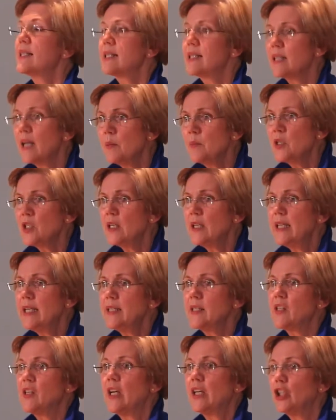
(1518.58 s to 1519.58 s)

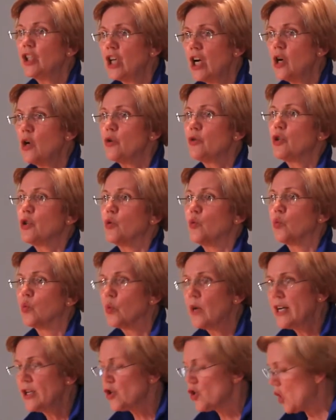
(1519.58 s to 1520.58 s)
subsidies that go to
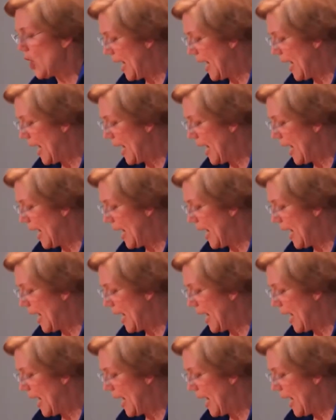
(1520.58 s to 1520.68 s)
rich